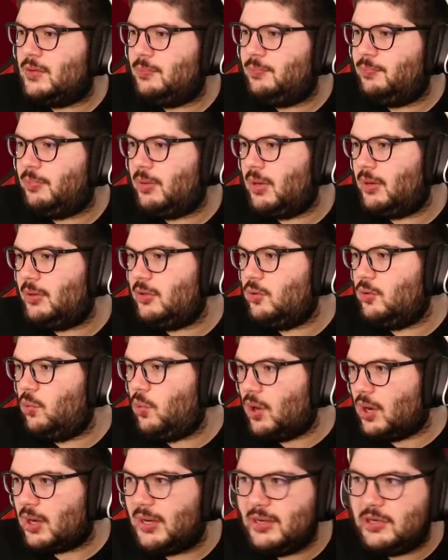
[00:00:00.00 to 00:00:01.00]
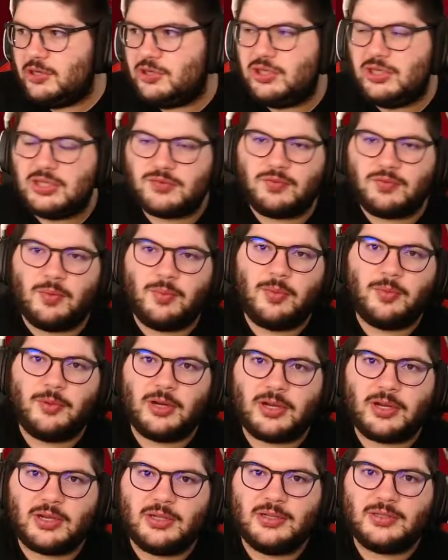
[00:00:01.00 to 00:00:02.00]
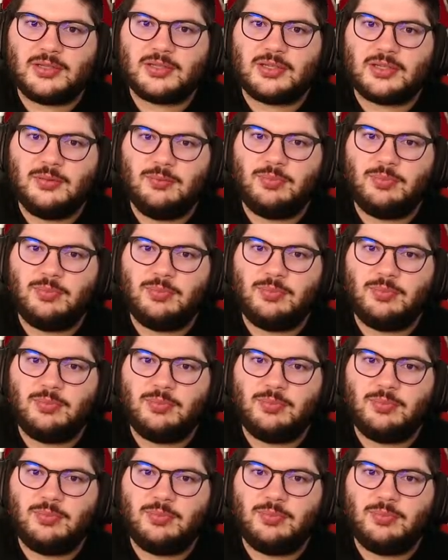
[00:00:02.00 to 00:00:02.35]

But you want clean sheets from him on a consistent